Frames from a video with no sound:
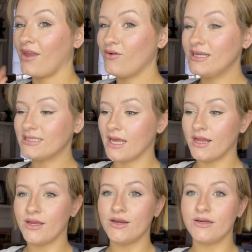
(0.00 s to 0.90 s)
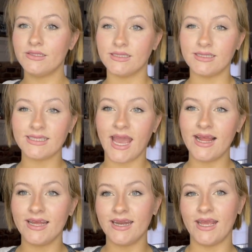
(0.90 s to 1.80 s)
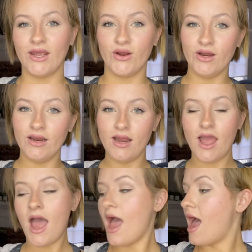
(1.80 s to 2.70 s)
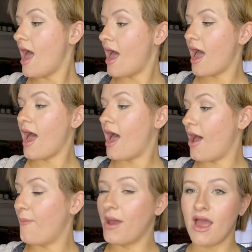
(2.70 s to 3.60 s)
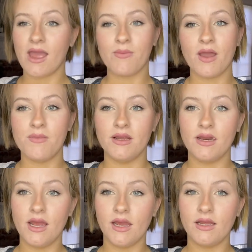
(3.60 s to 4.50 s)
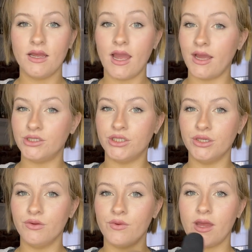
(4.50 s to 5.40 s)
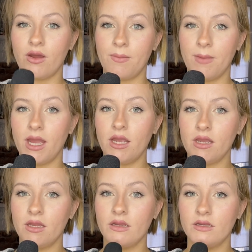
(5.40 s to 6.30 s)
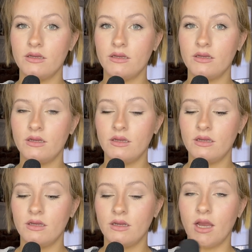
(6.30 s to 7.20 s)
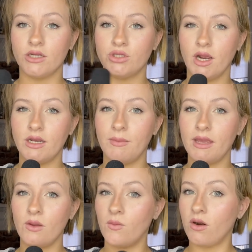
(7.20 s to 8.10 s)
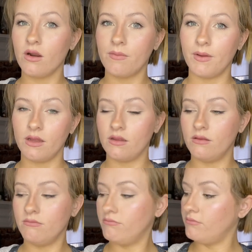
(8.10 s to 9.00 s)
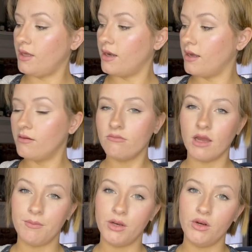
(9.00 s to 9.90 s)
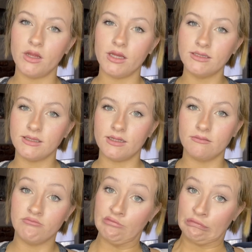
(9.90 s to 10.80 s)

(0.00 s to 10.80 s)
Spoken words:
Hi resellers, it's Caitlin here. I am coming at you without a mic. I tried to make it work, but you know, I'm new to this and